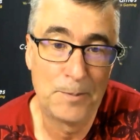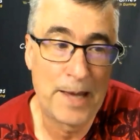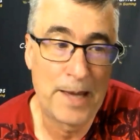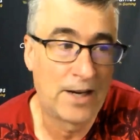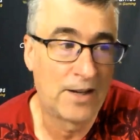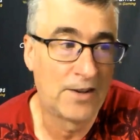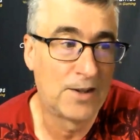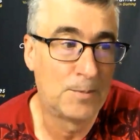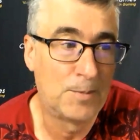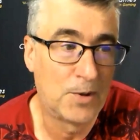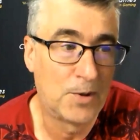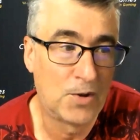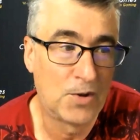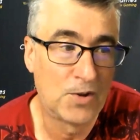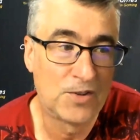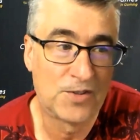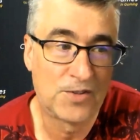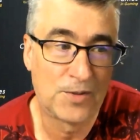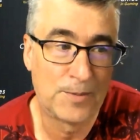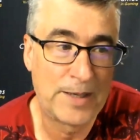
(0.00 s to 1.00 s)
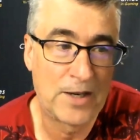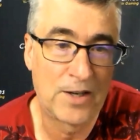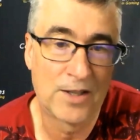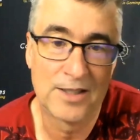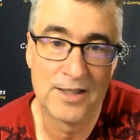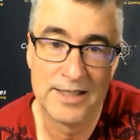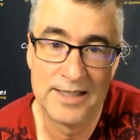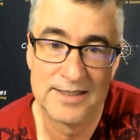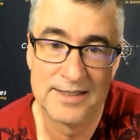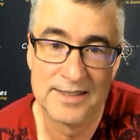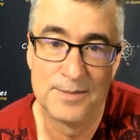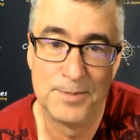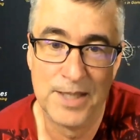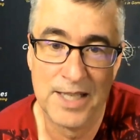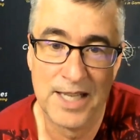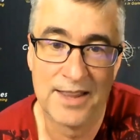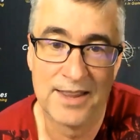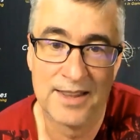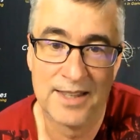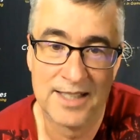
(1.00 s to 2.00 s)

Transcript: Battle of the Bulge from Eric Lee Smith.